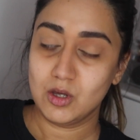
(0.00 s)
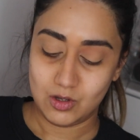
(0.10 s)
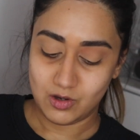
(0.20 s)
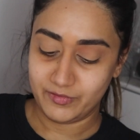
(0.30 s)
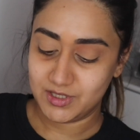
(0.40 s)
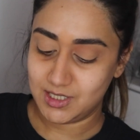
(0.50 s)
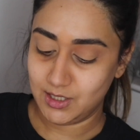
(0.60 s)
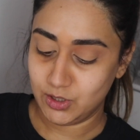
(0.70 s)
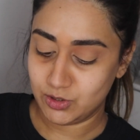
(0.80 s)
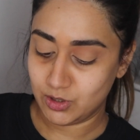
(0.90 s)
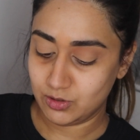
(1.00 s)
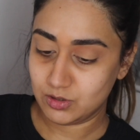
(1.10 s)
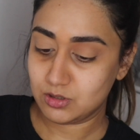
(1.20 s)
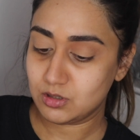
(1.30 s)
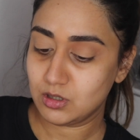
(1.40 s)
obviously you
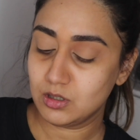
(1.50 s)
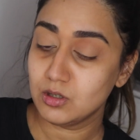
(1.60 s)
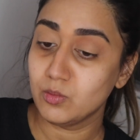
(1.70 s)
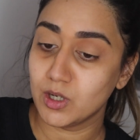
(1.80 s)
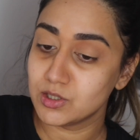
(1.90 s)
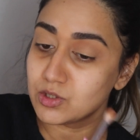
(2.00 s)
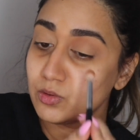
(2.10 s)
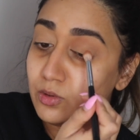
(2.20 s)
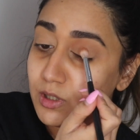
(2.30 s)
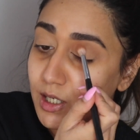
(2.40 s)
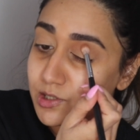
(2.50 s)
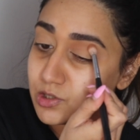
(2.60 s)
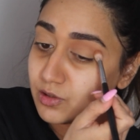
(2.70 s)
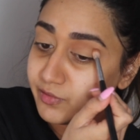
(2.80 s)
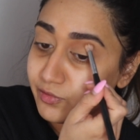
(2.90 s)
don't want all the
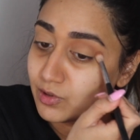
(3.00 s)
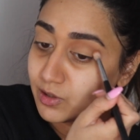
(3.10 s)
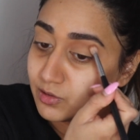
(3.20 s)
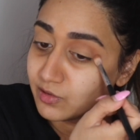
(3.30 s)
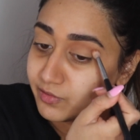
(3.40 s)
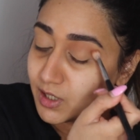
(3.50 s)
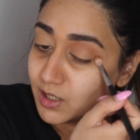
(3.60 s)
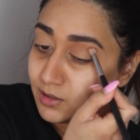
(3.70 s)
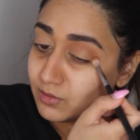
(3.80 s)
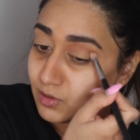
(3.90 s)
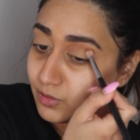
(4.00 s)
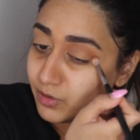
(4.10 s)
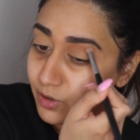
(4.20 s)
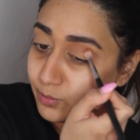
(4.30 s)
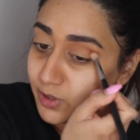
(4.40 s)
eyeshadow falling on your face,
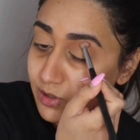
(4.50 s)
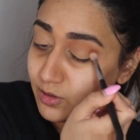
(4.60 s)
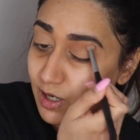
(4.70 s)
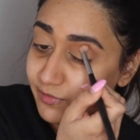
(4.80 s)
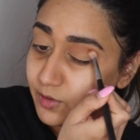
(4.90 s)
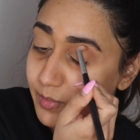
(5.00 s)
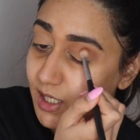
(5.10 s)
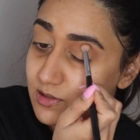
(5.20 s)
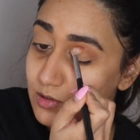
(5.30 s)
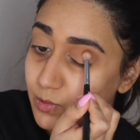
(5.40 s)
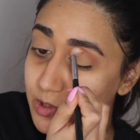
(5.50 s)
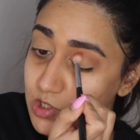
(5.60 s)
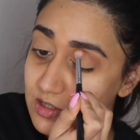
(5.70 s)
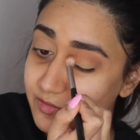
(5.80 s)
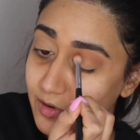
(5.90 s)
although we don't have the base on,
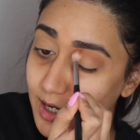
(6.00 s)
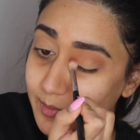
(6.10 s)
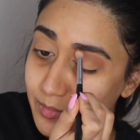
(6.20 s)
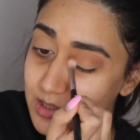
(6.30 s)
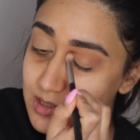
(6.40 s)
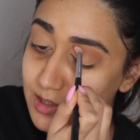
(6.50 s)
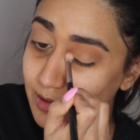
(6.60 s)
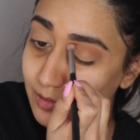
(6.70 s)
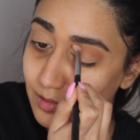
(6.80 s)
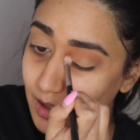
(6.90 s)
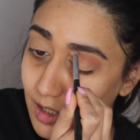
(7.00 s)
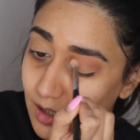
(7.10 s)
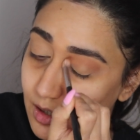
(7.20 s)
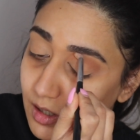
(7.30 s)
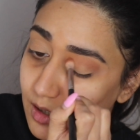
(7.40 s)
which is fine, but still
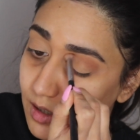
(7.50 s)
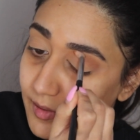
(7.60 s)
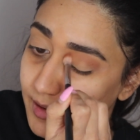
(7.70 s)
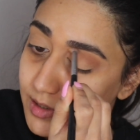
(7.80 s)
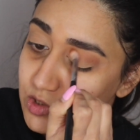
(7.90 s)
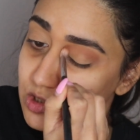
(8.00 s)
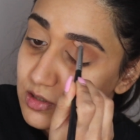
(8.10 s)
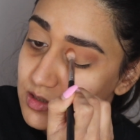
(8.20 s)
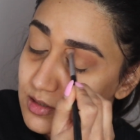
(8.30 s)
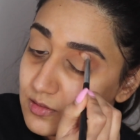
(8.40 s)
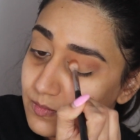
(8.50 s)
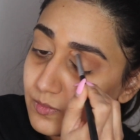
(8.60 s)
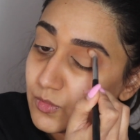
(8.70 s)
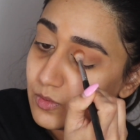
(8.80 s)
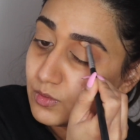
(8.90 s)
it's
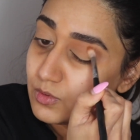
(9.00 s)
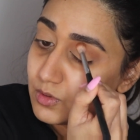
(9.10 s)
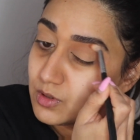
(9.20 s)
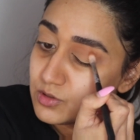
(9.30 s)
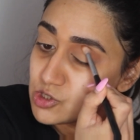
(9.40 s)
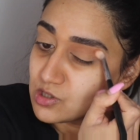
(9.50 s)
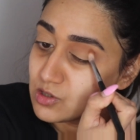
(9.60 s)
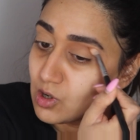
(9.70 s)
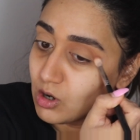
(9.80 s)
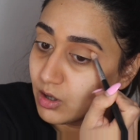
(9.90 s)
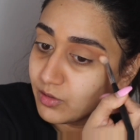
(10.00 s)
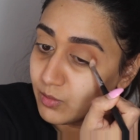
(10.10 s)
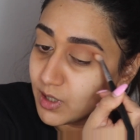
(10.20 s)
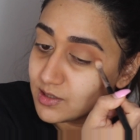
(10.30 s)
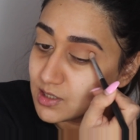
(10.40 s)
just long
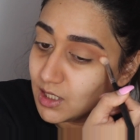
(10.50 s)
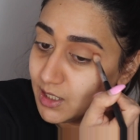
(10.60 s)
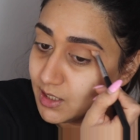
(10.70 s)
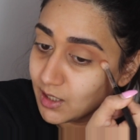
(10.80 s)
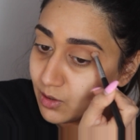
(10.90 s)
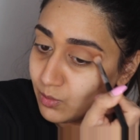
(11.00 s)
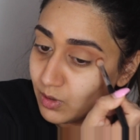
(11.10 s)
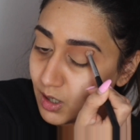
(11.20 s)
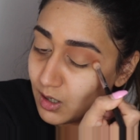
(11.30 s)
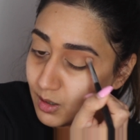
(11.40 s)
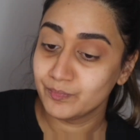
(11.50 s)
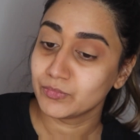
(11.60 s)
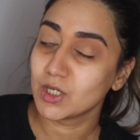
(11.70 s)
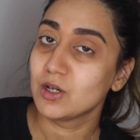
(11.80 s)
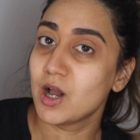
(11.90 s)
otherwise cleaning it all up.
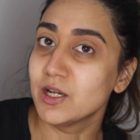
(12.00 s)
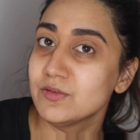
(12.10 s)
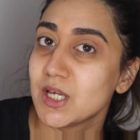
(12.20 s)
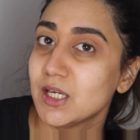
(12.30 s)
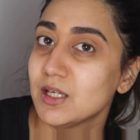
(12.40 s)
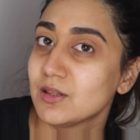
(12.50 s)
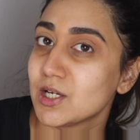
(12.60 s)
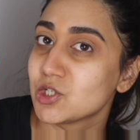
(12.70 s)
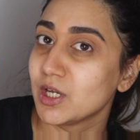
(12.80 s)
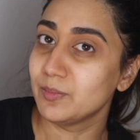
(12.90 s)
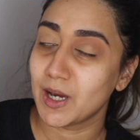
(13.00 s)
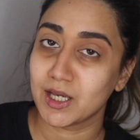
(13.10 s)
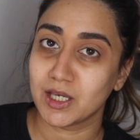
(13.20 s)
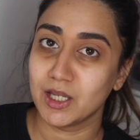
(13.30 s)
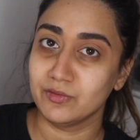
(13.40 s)
I'm kind of taking that shade
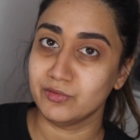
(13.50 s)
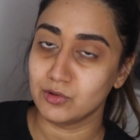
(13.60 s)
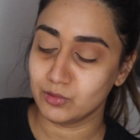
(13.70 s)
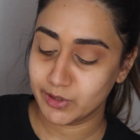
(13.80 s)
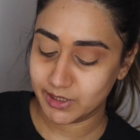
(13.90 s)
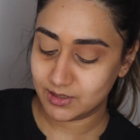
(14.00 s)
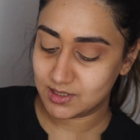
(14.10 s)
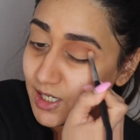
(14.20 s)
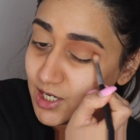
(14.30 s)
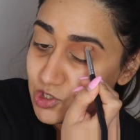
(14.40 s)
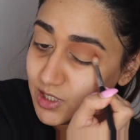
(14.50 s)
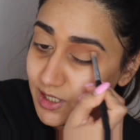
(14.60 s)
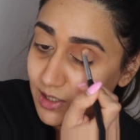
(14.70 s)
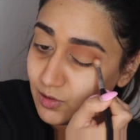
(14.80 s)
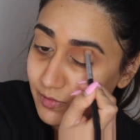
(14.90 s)
back and forwards. You can
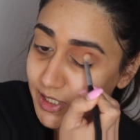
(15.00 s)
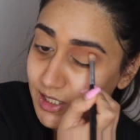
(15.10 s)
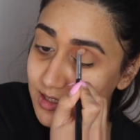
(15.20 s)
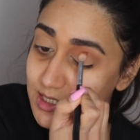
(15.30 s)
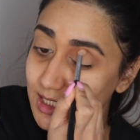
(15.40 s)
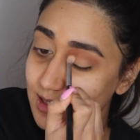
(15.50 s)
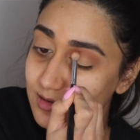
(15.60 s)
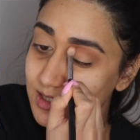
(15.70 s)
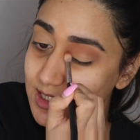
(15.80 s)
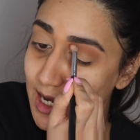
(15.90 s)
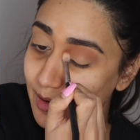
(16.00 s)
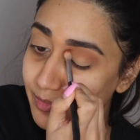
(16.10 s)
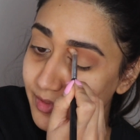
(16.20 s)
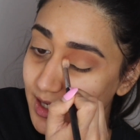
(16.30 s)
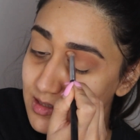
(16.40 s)
actually already see the
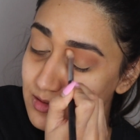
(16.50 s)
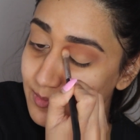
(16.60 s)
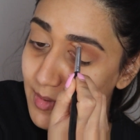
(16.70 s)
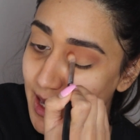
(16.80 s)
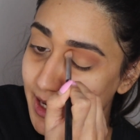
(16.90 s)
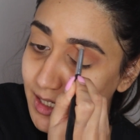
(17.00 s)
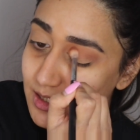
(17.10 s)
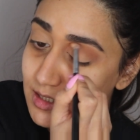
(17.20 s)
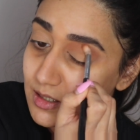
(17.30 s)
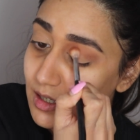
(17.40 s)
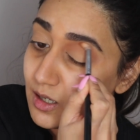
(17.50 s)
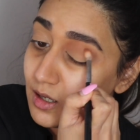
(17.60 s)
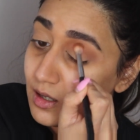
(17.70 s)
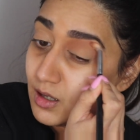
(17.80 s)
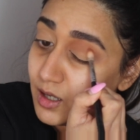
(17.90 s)
depth it's made
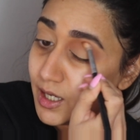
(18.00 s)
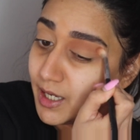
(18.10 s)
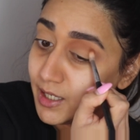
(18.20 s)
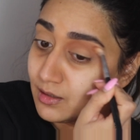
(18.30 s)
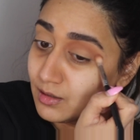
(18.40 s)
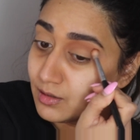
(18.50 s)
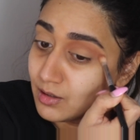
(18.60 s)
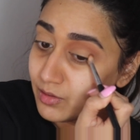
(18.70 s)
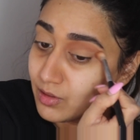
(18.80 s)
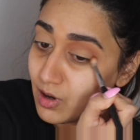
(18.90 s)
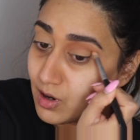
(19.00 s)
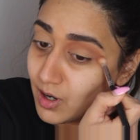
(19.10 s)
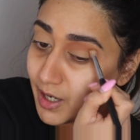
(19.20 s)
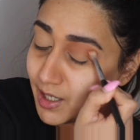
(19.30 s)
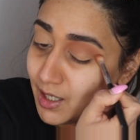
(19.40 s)
in the
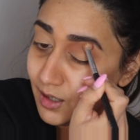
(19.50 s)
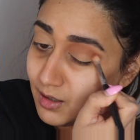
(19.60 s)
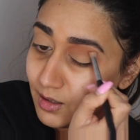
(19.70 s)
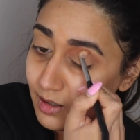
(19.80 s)
eye.